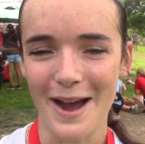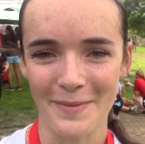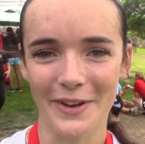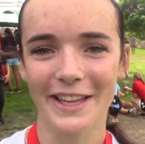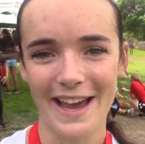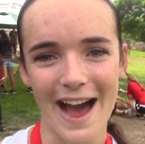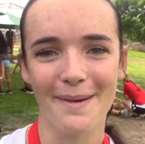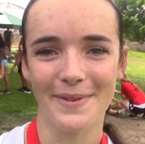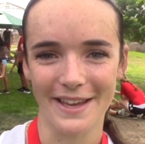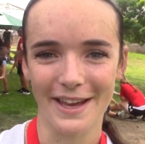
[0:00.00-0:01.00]
I'm really
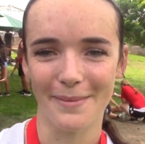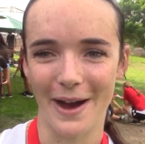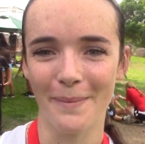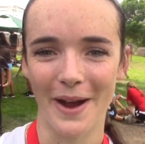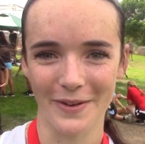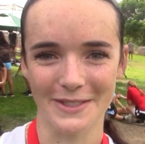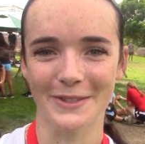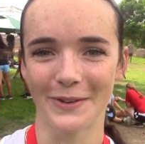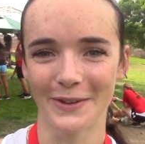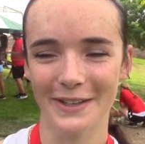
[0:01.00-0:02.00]
happy about my
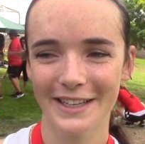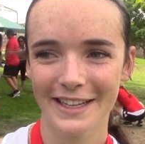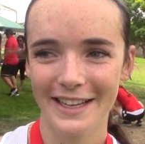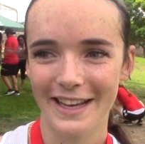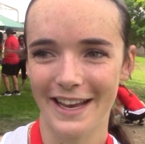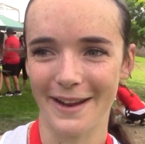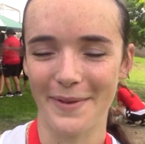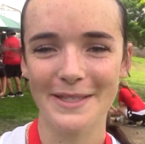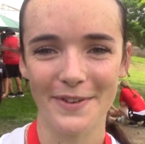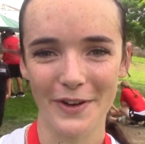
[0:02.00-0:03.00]
result, and it
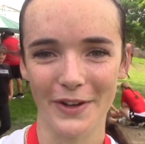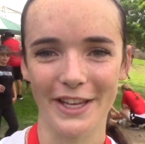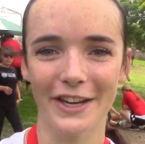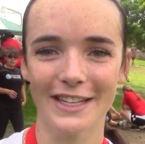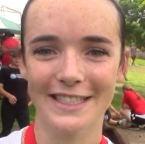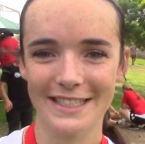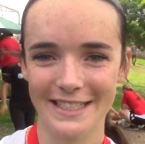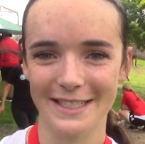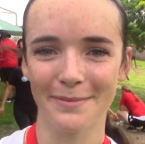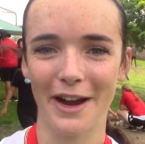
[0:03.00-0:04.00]
makes me feel really good since
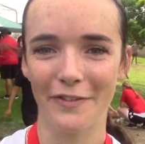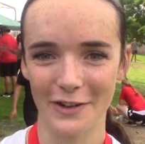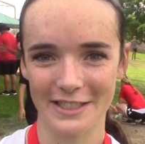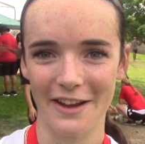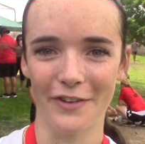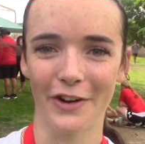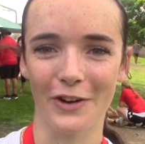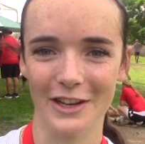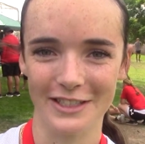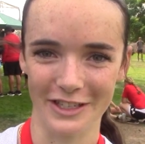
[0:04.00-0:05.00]
this is my first ever
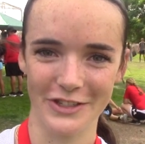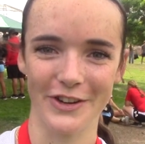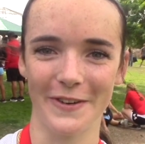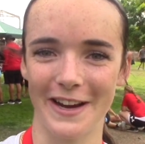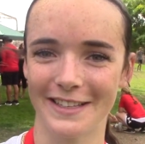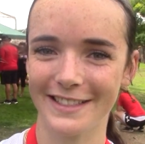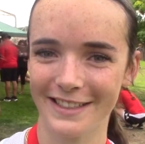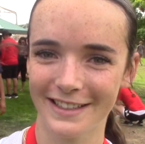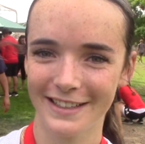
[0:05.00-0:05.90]
cross-country race.